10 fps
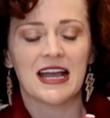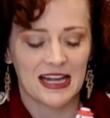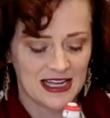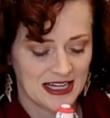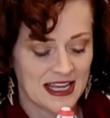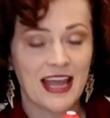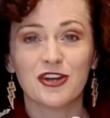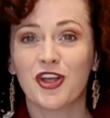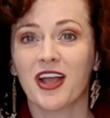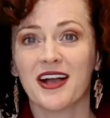And
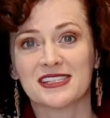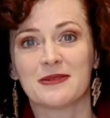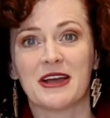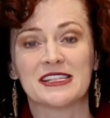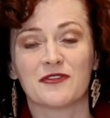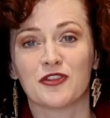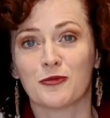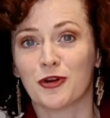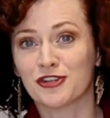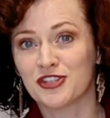again, you can customize it for
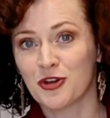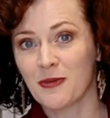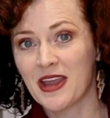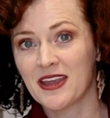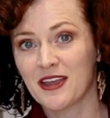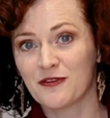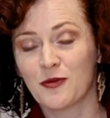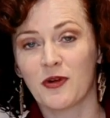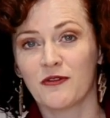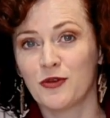the person you're making it
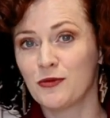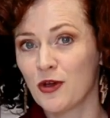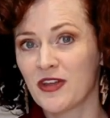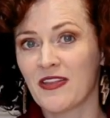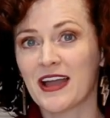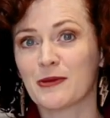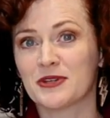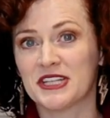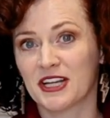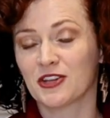for. If you know they like a
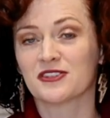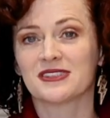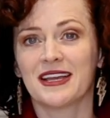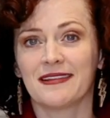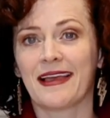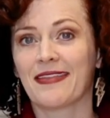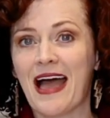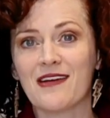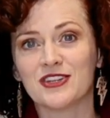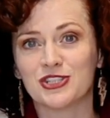particular scent like
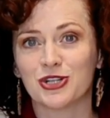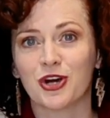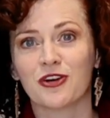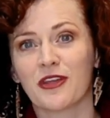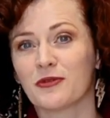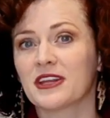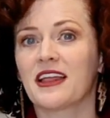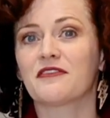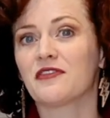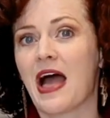lavender, they really
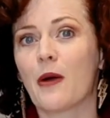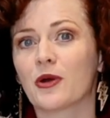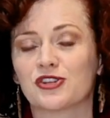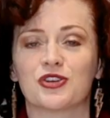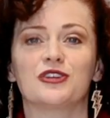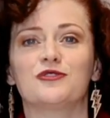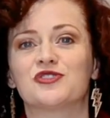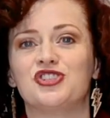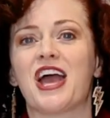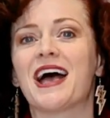like flowers, you could
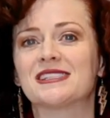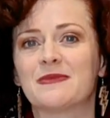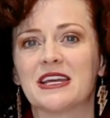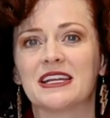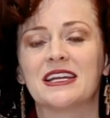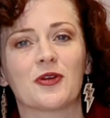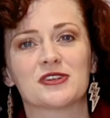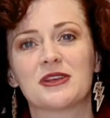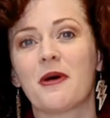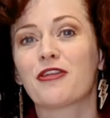use jasmine
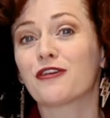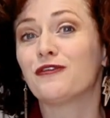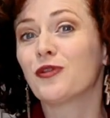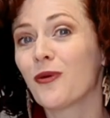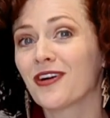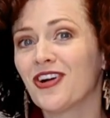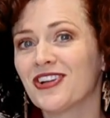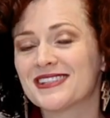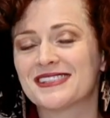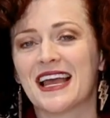or some other
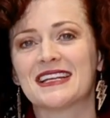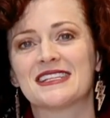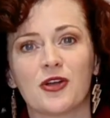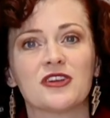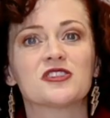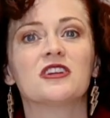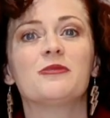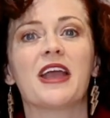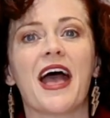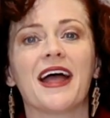floral scent. You're also
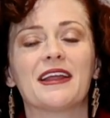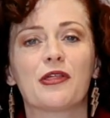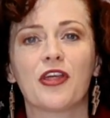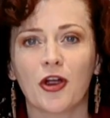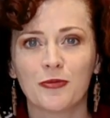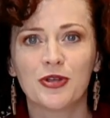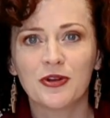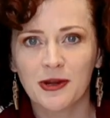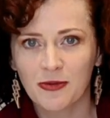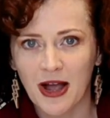going to be adding
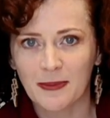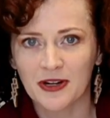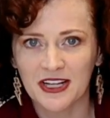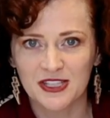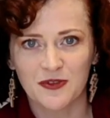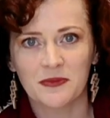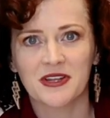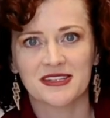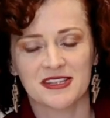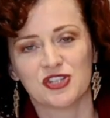therapeutic properties from
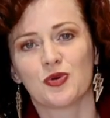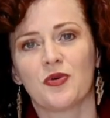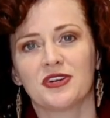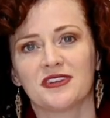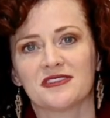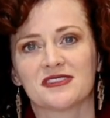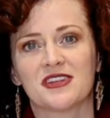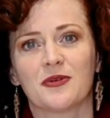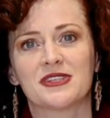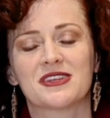the essential oils.
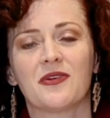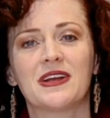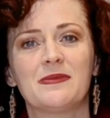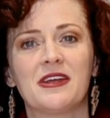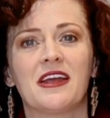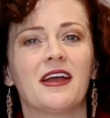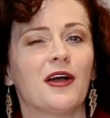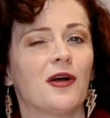So it's going to be